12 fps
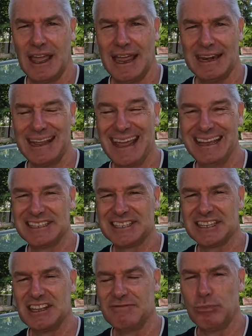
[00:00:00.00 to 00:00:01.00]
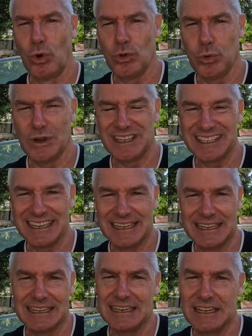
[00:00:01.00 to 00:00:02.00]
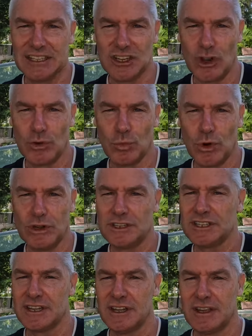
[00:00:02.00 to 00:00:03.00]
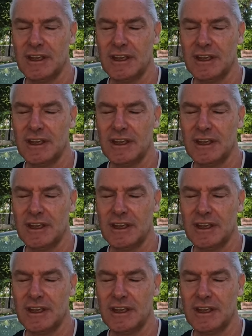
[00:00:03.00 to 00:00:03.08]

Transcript: and as Steve Borthwick said in his own words,